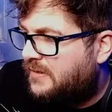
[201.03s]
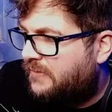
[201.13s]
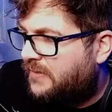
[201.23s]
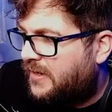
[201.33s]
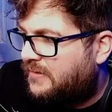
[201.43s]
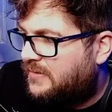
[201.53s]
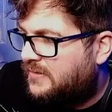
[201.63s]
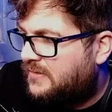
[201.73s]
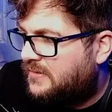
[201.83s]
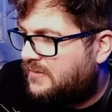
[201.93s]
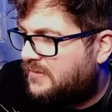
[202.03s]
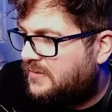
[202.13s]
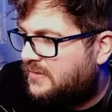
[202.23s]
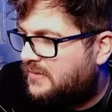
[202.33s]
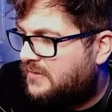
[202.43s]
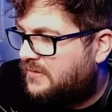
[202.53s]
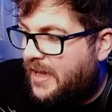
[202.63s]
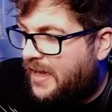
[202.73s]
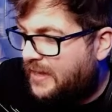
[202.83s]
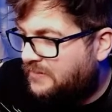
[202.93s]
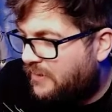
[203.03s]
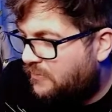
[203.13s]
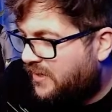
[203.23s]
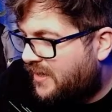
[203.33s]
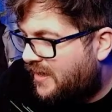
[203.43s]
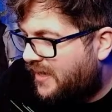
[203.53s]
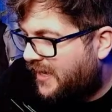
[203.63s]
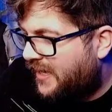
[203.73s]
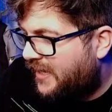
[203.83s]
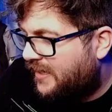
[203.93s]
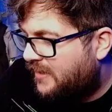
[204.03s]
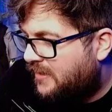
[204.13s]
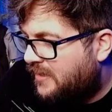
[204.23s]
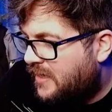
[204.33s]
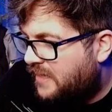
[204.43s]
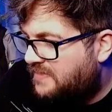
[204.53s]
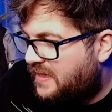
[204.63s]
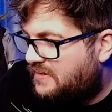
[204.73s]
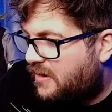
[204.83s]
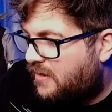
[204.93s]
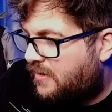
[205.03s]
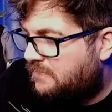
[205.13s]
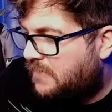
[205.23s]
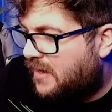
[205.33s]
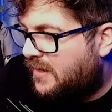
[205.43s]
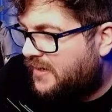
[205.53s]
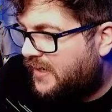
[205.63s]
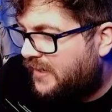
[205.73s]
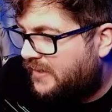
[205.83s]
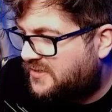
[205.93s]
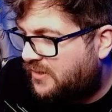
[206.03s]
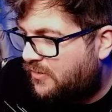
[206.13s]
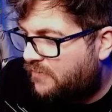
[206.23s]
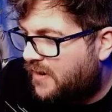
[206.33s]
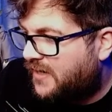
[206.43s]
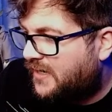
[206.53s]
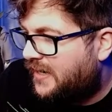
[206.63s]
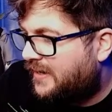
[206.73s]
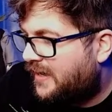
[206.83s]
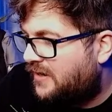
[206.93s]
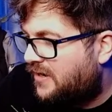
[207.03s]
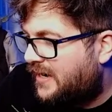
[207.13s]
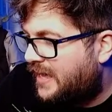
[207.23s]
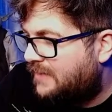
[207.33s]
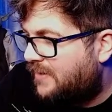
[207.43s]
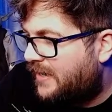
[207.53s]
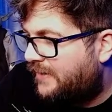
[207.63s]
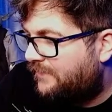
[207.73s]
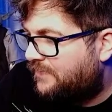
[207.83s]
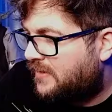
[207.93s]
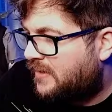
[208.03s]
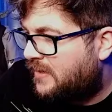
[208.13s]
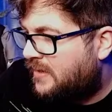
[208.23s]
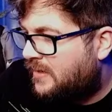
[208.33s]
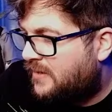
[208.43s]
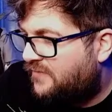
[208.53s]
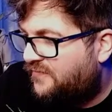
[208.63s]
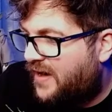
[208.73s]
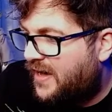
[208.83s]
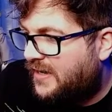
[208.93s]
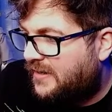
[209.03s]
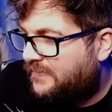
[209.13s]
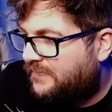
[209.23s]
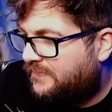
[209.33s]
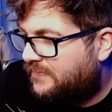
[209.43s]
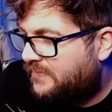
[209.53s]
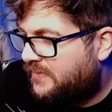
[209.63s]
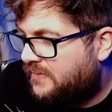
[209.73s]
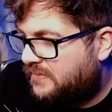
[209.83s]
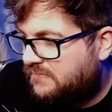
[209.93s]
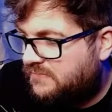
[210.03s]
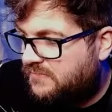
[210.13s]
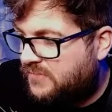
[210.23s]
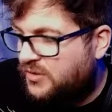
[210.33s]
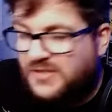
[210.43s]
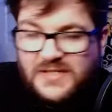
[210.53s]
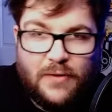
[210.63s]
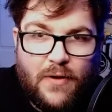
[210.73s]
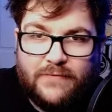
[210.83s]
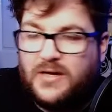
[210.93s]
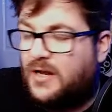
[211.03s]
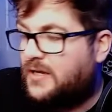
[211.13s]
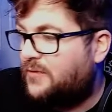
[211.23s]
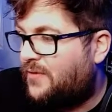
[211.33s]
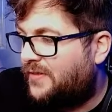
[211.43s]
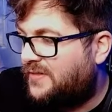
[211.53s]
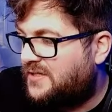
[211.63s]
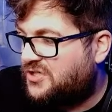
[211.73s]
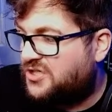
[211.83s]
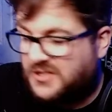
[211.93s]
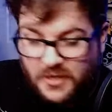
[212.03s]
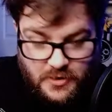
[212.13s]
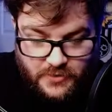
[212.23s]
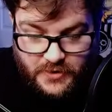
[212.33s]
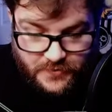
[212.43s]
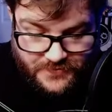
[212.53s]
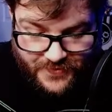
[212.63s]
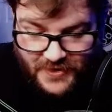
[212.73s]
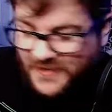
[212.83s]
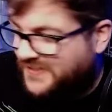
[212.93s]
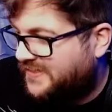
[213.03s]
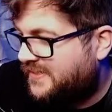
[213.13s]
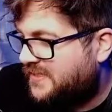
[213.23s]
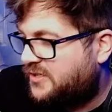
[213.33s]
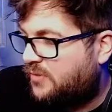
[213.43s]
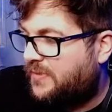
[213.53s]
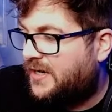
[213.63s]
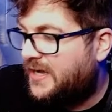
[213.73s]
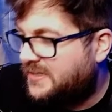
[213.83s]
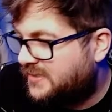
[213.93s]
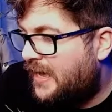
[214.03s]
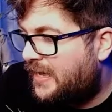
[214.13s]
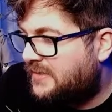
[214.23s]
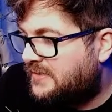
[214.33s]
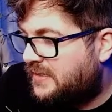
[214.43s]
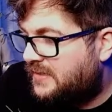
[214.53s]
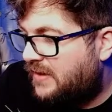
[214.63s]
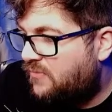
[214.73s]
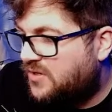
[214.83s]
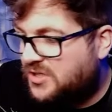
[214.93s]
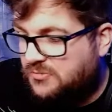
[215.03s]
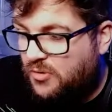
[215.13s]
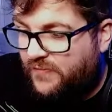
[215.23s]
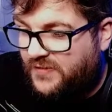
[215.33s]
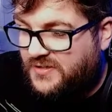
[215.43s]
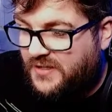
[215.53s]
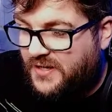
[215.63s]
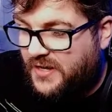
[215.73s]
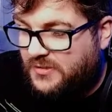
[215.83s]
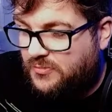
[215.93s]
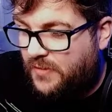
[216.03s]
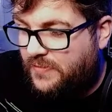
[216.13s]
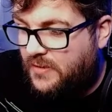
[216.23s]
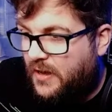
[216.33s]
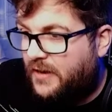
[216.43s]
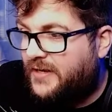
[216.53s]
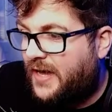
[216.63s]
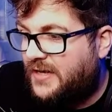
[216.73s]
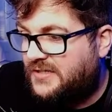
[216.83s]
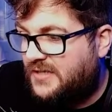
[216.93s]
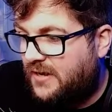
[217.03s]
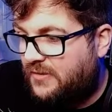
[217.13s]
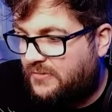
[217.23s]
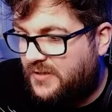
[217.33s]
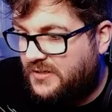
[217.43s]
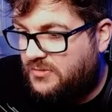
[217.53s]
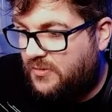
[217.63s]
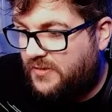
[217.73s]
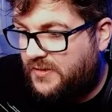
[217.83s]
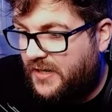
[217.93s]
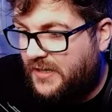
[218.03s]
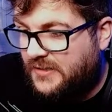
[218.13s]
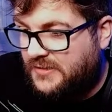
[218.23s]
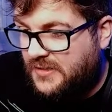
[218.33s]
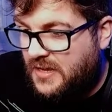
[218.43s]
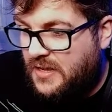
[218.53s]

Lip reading: There we go. Anyway, we cut here and then I mark it. So I right click and I label it violet. You can set whatever color you want. This is just the color I use for ease. It's at the top of the list. And then we just move on to the next one. Okay, so next one is